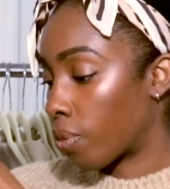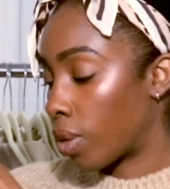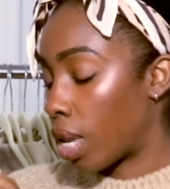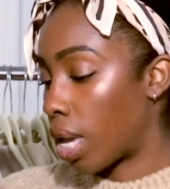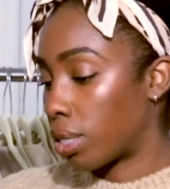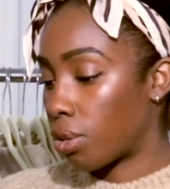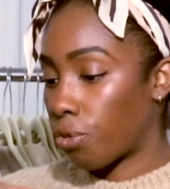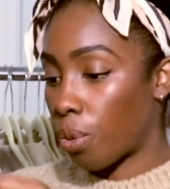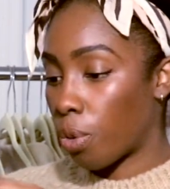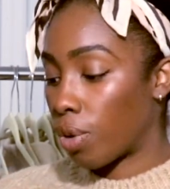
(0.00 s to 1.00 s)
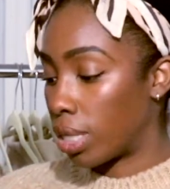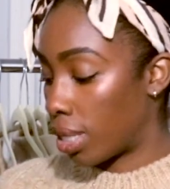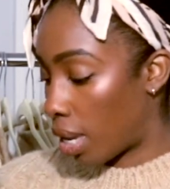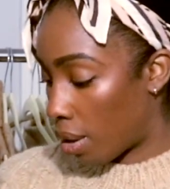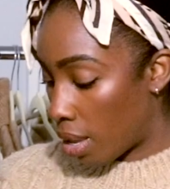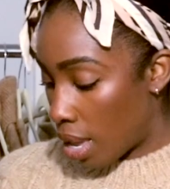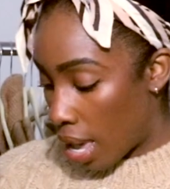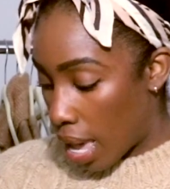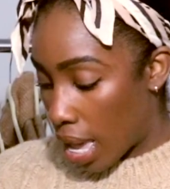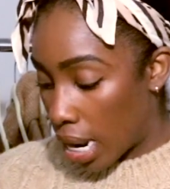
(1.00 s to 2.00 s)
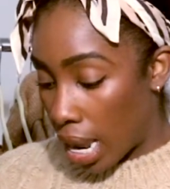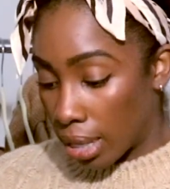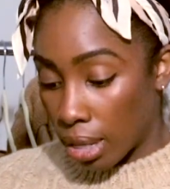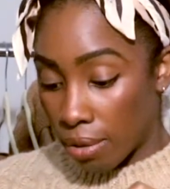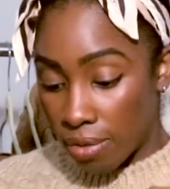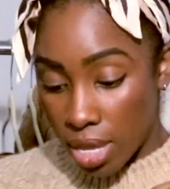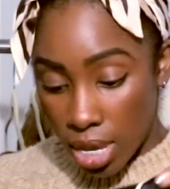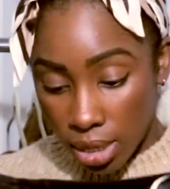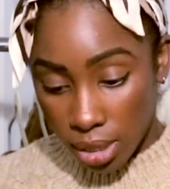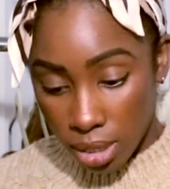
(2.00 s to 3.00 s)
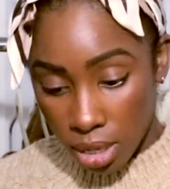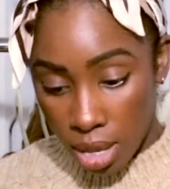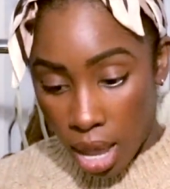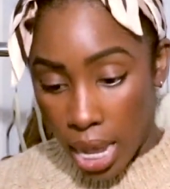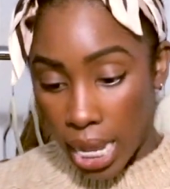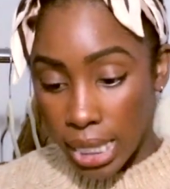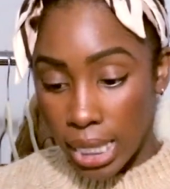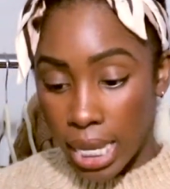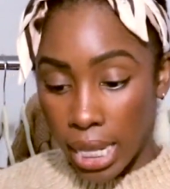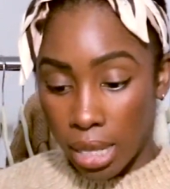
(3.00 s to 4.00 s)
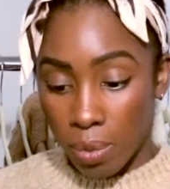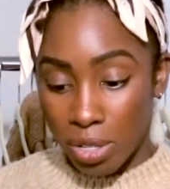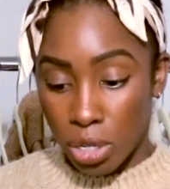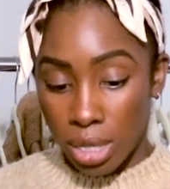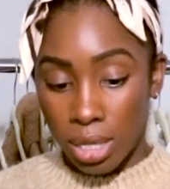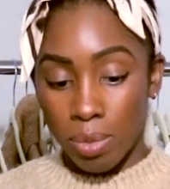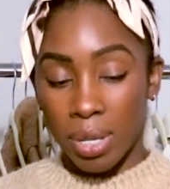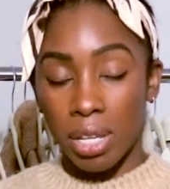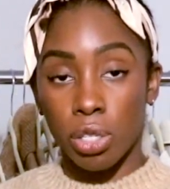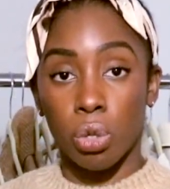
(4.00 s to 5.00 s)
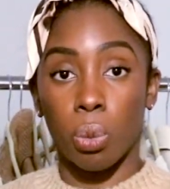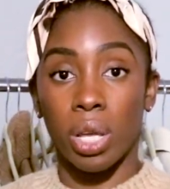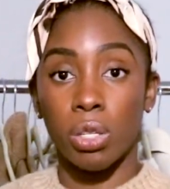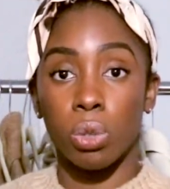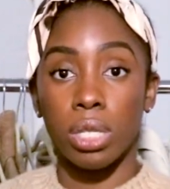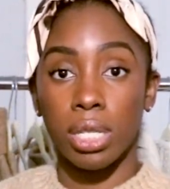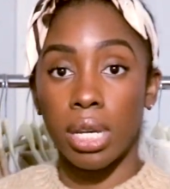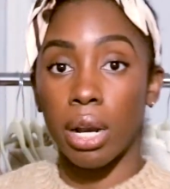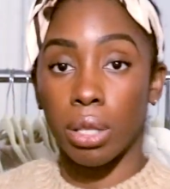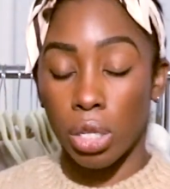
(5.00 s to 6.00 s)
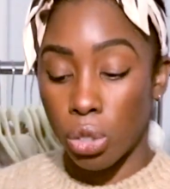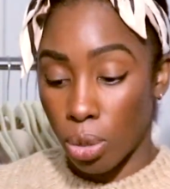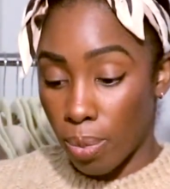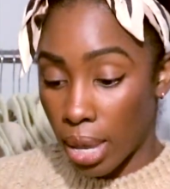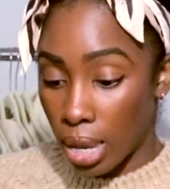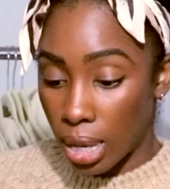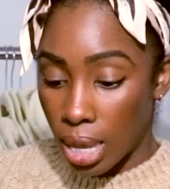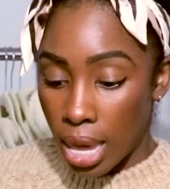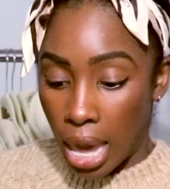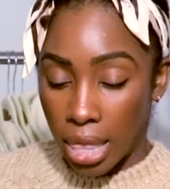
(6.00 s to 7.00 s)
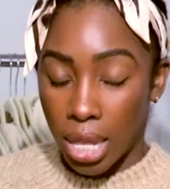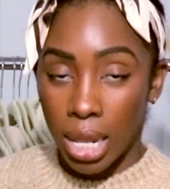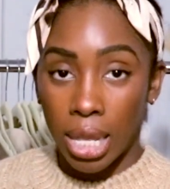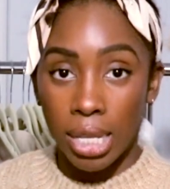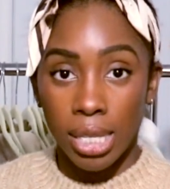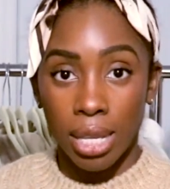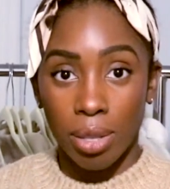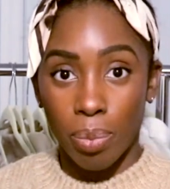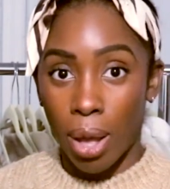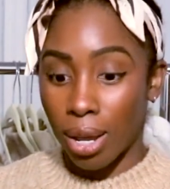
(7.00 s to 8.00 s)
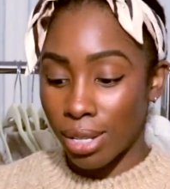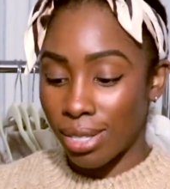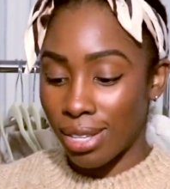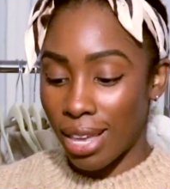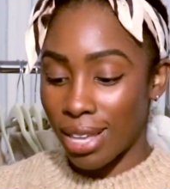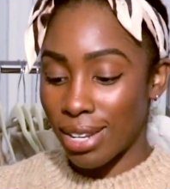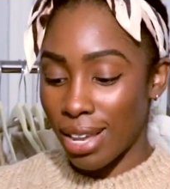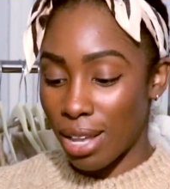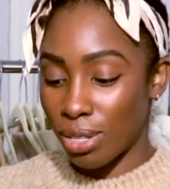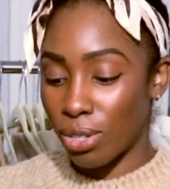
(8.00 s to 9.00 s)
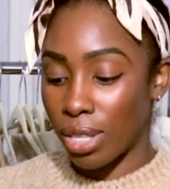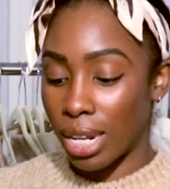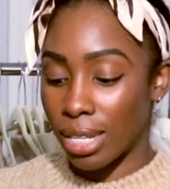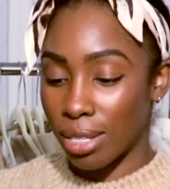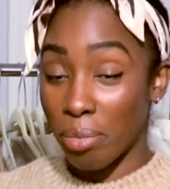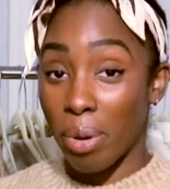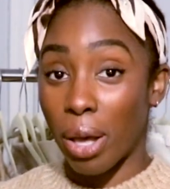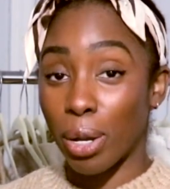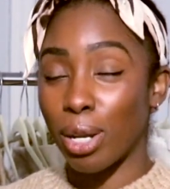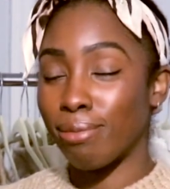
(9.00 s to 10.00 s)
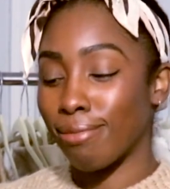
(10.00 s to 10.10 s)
Yes, from Aritzia, and I love these. I had to get them adjusted because the waist was entirely too big, and then I like to get the pockets taken down so that it doesn't pucker.